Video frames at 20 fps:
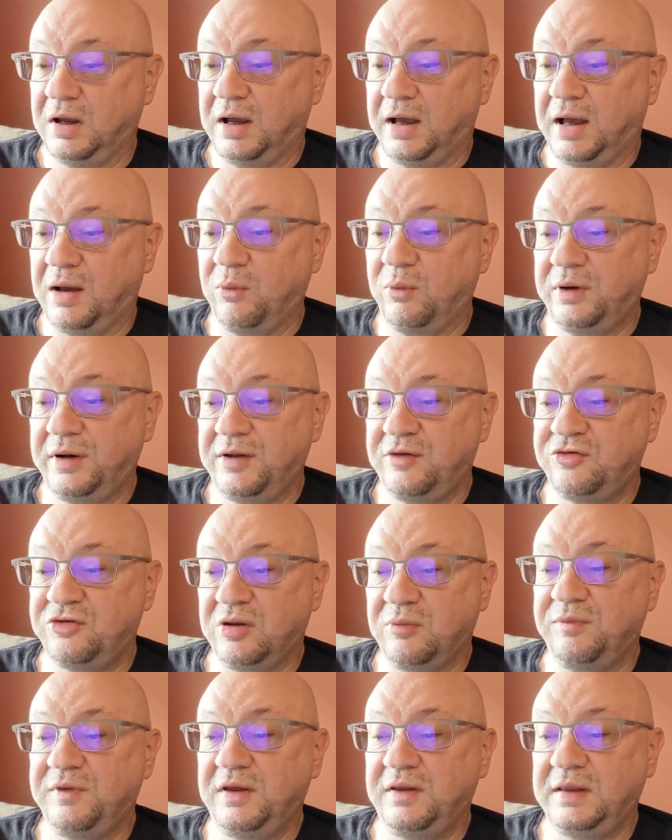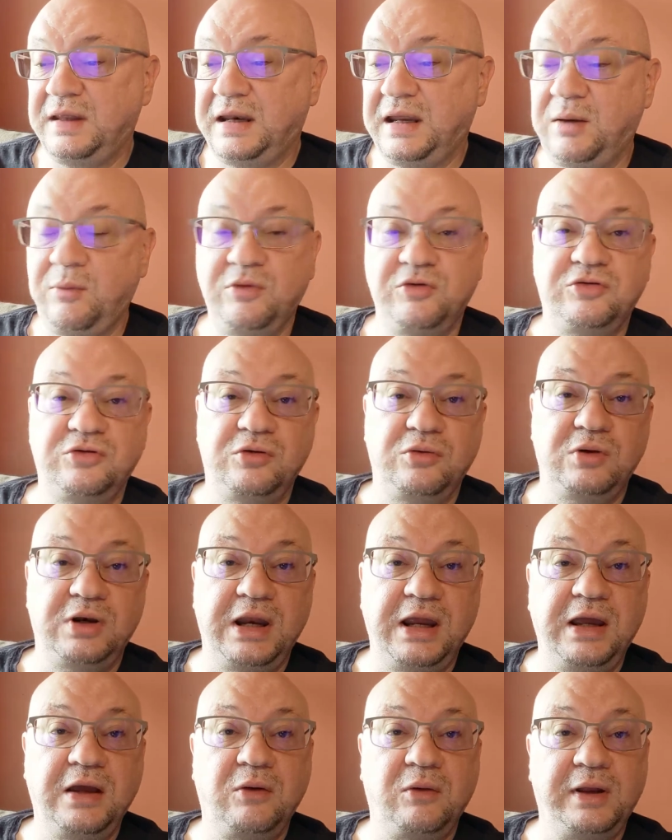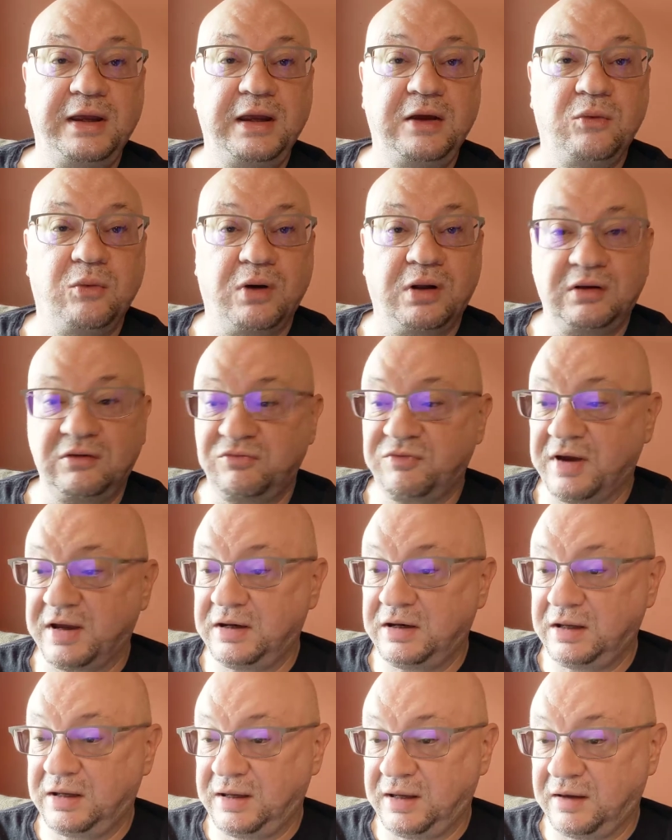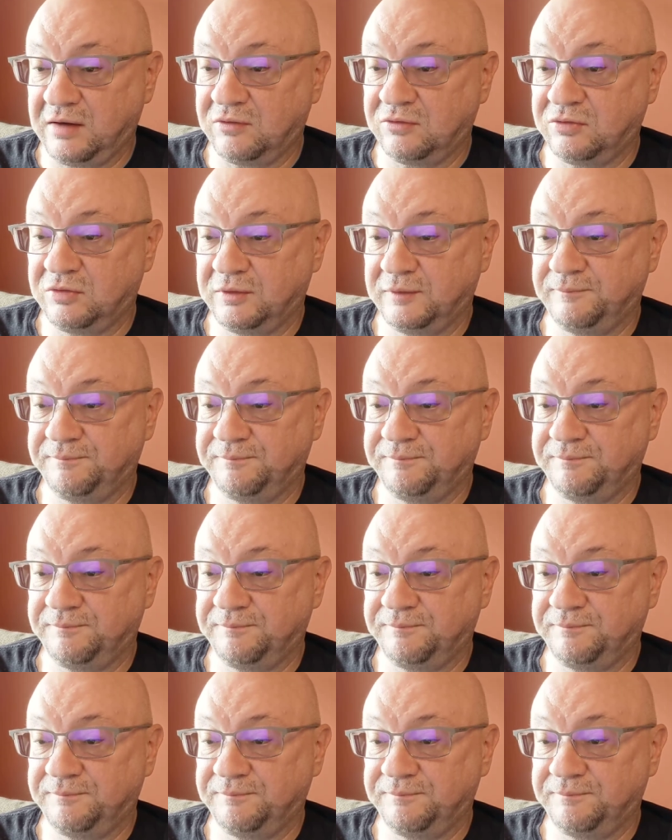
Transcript: I wanted something that he was uniquely qualified to give.